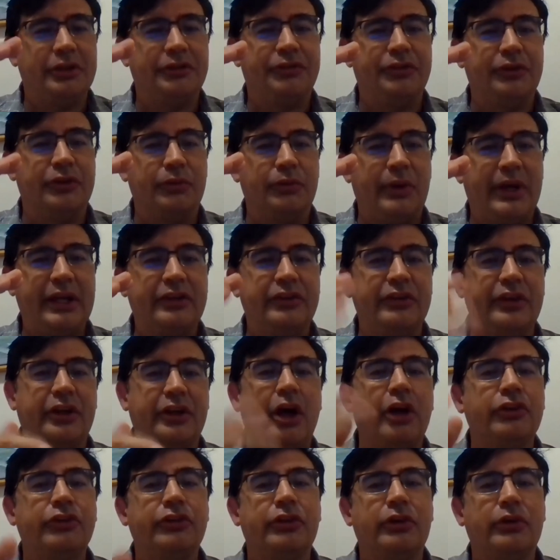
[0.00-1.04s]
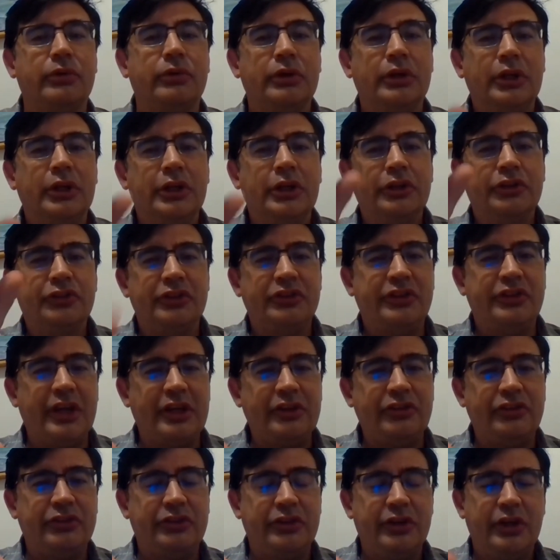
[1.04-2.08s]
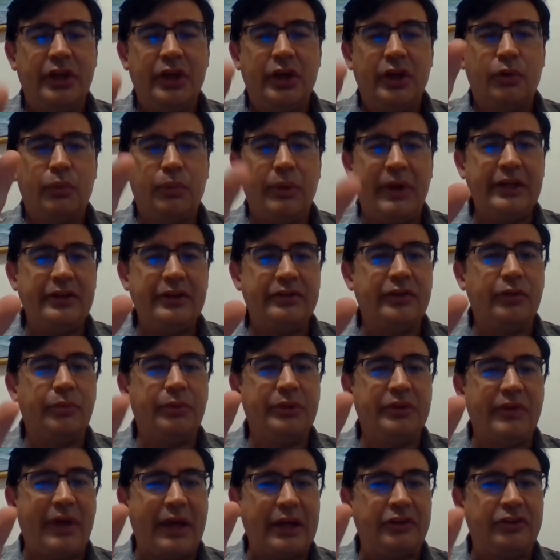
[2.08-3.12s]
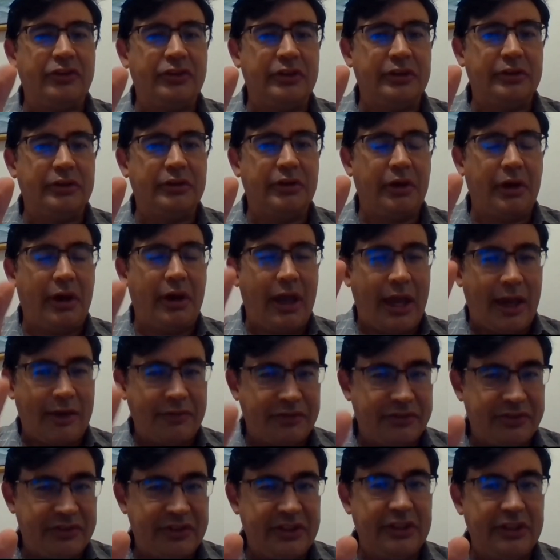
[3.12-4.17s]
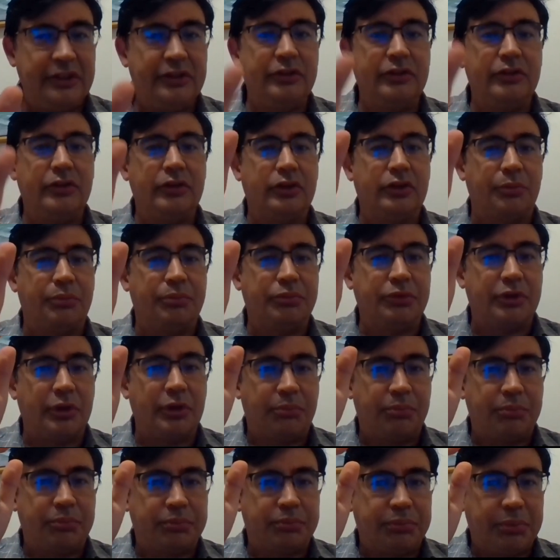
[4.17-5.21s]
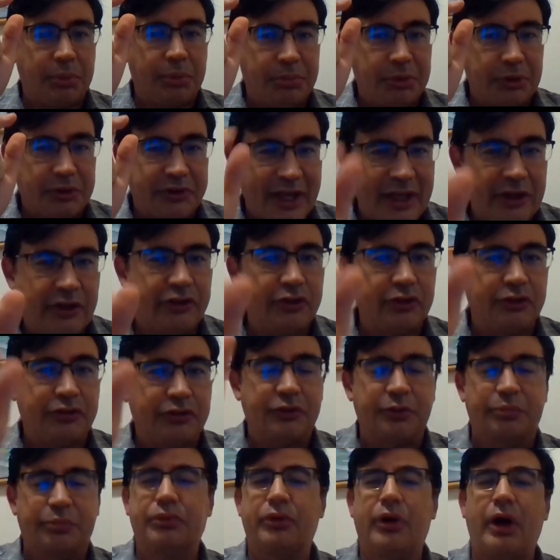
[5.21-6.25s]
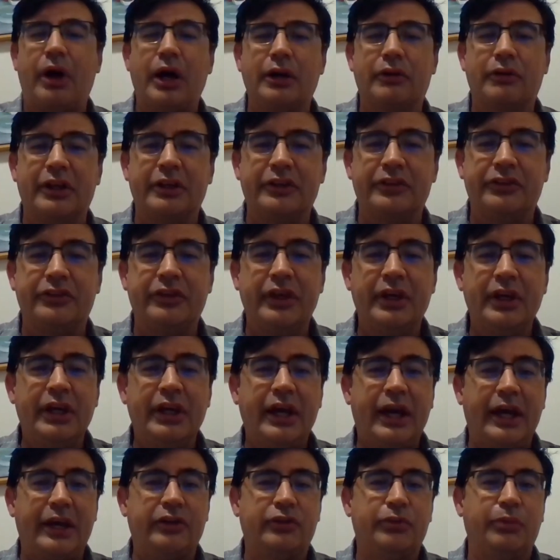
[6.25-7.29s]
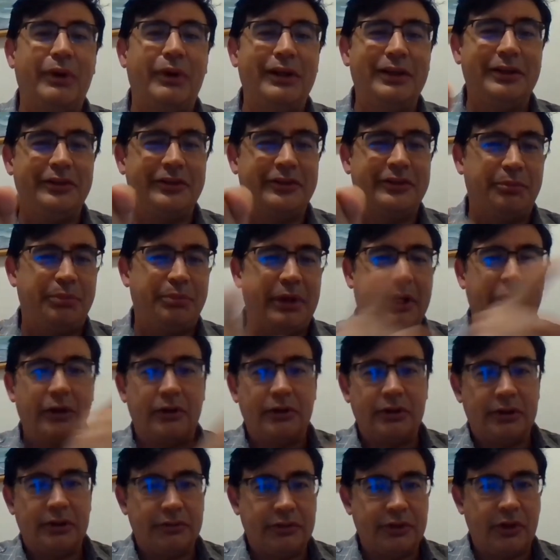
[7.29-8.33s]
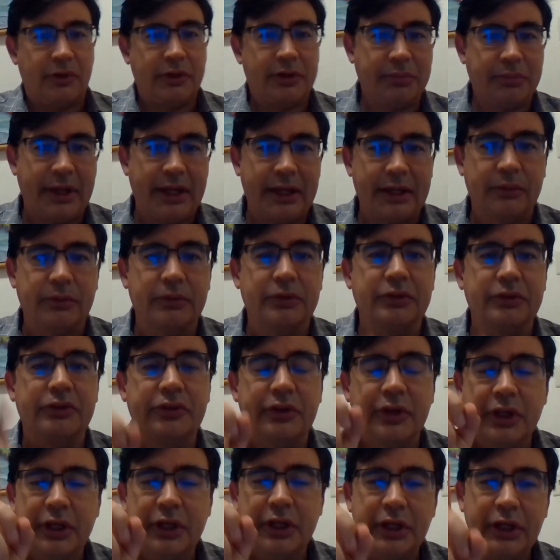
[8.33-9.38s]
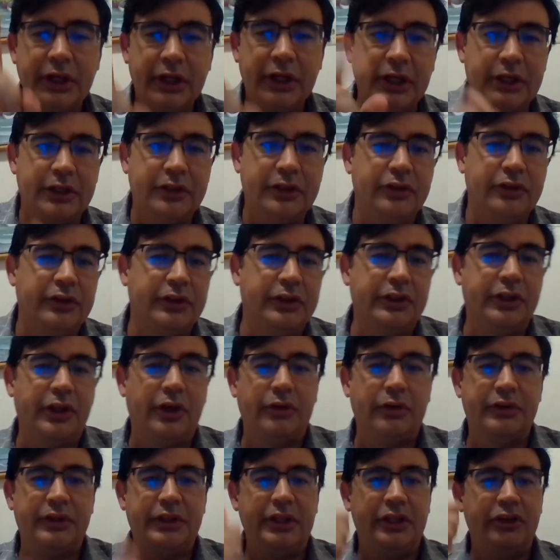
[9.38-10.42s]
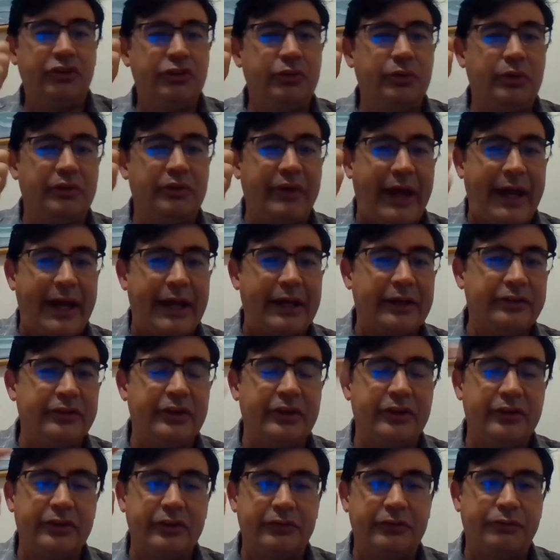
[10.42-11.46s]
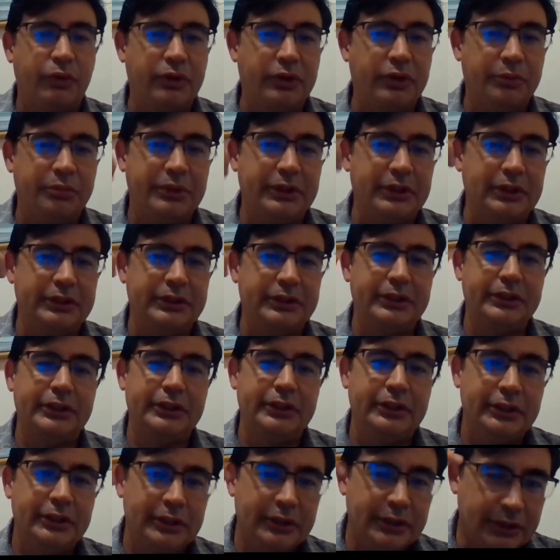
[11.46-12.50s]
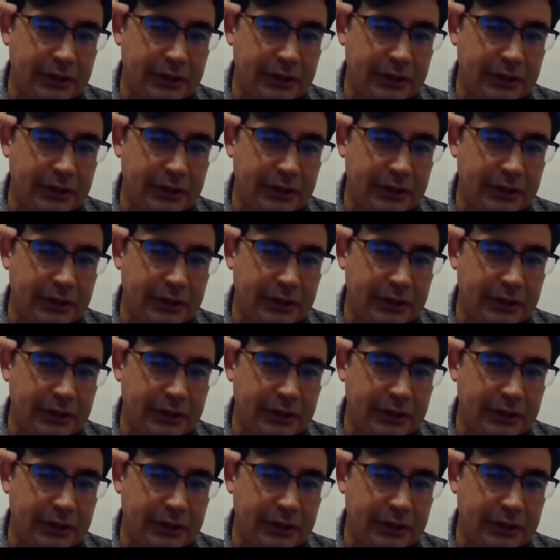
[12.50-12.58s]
of different ways and also suggest ways that we've actually have seen the potential for progress as well as the peril of going backwards in, the issue of access, affordability,